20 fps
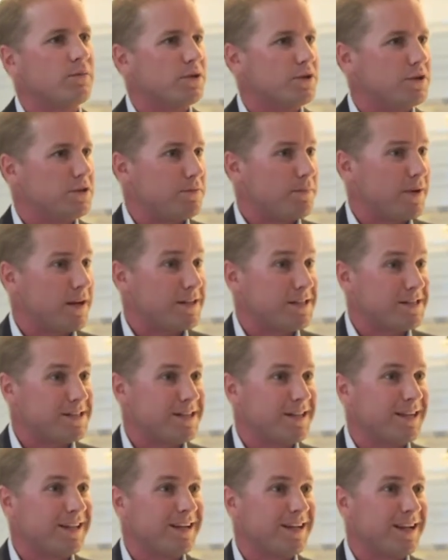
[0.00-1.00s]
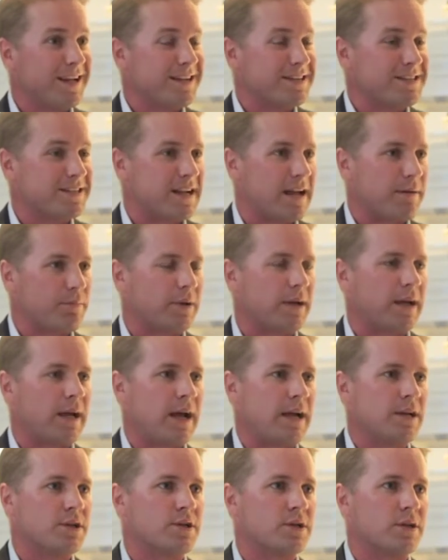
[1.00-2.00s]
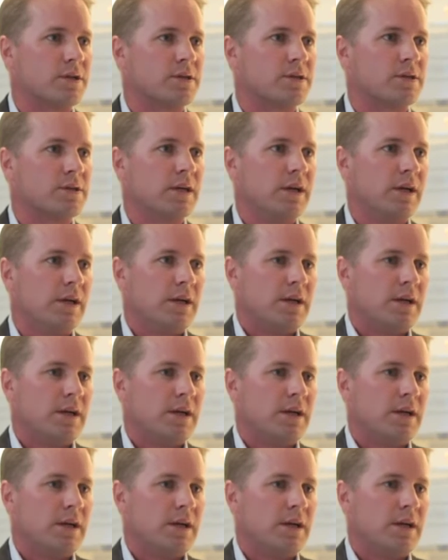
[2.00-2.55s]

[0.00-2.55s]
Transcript: which is about city lens and applications.